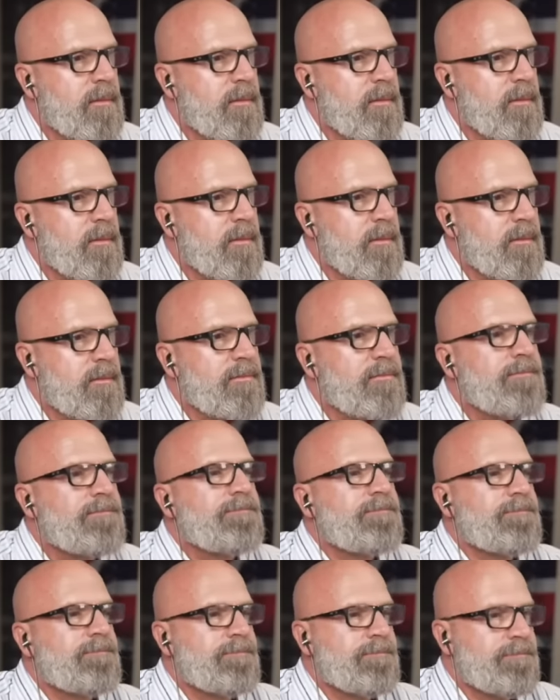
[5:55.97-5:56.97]

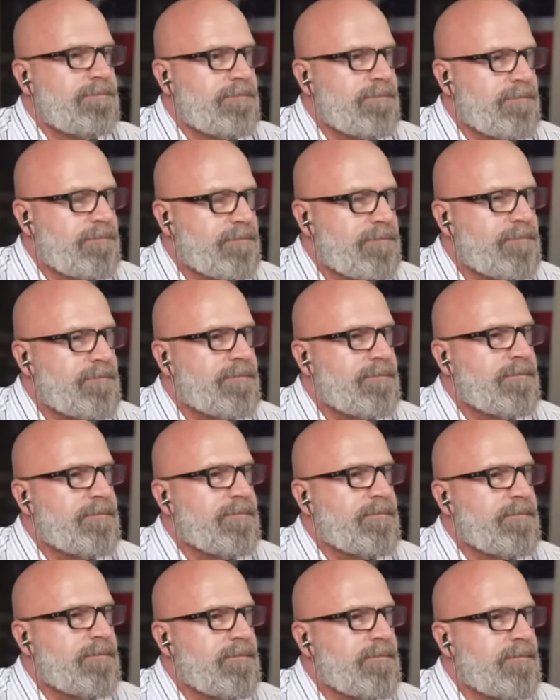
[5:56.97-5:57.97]

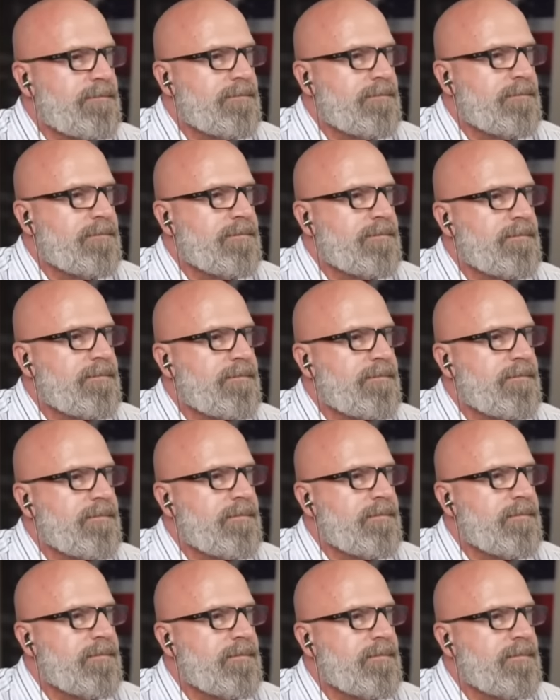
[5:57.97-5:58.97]

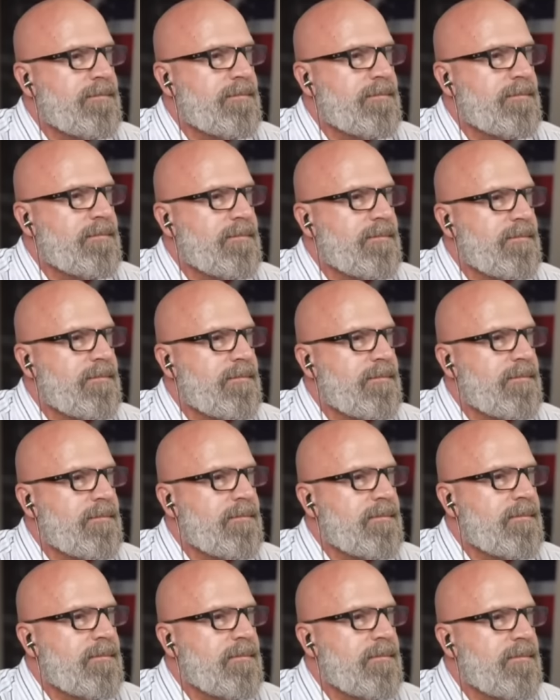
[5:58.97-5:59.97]

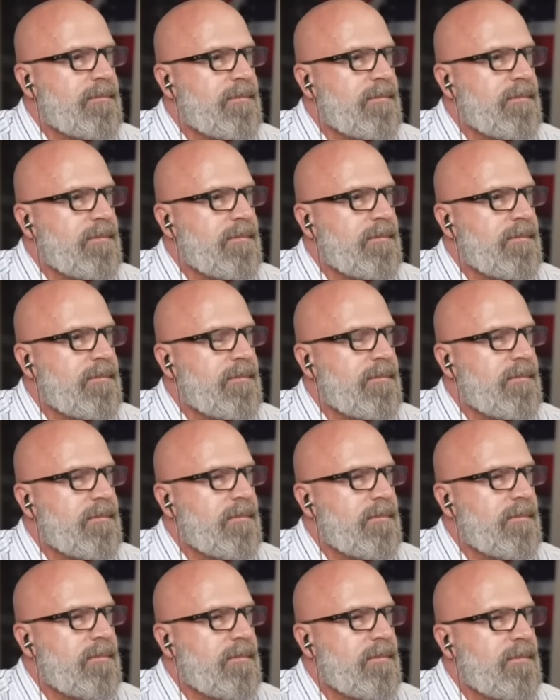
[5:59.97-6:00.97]

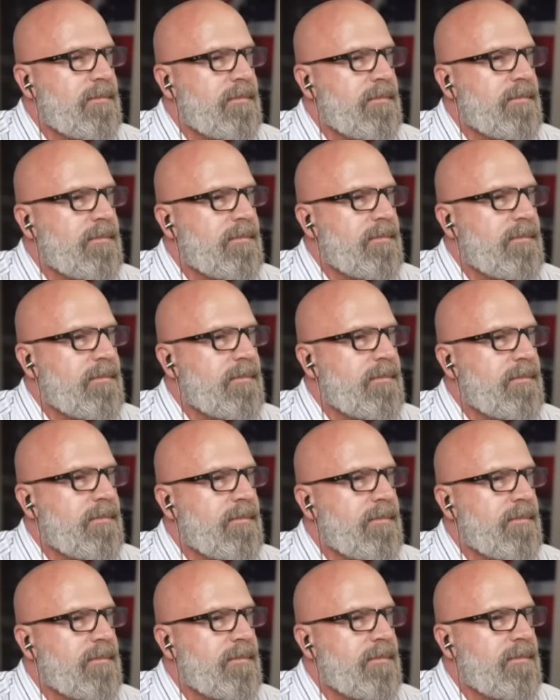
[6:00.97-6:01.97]

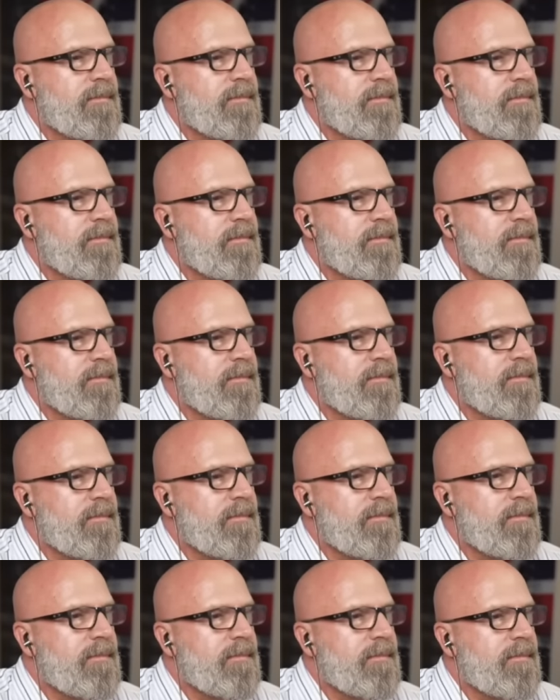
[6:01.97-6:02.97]

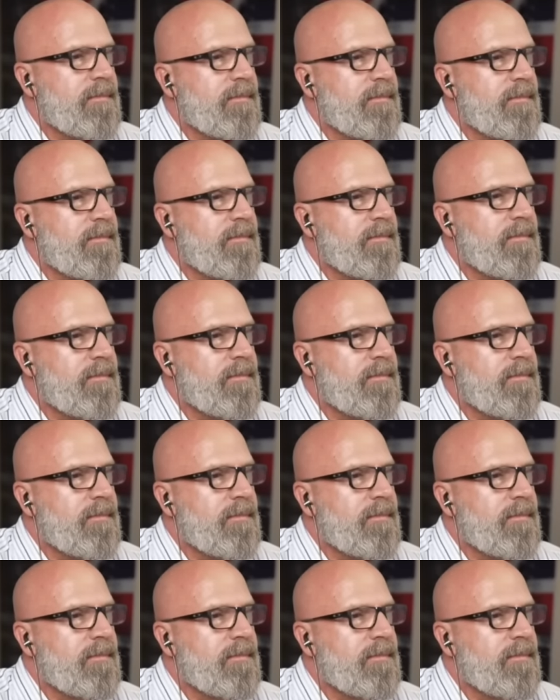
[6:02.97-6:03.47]
No words are spoken by the person on screen.